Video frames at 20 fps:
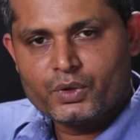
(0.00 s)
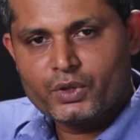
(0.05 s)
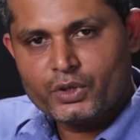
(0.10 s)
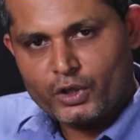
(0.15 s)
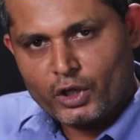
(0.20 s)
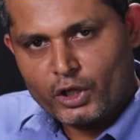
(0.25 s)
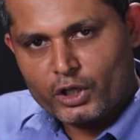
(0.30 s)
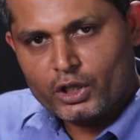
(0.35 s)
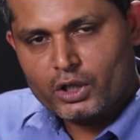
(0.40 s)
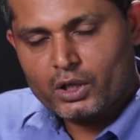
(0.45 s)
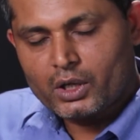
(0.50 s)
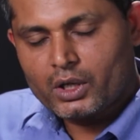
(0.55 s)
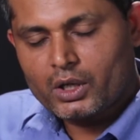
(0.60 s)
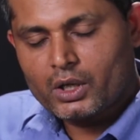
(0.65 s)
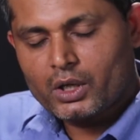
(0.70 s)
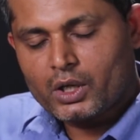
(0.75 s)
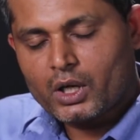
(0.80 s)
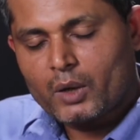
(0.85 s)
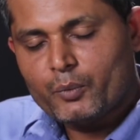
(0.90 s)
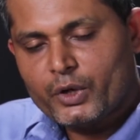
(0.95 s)

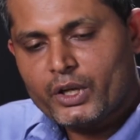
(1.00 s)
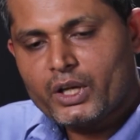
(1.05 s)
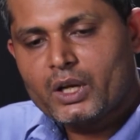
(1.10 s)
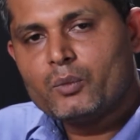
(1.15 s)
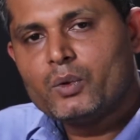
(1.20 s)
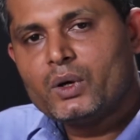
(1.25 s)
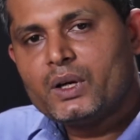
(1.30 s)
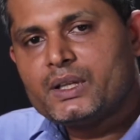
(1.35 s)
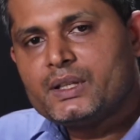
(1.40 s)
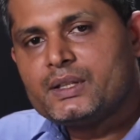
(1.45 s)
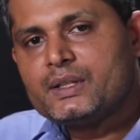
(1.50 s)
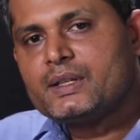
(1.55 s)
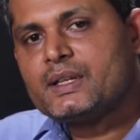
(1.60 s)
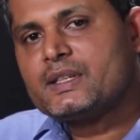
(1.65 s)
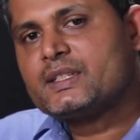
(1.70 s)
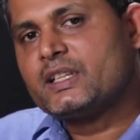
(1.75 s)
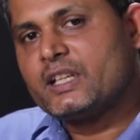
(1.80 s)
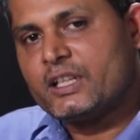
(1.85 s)
non-communicable diseases,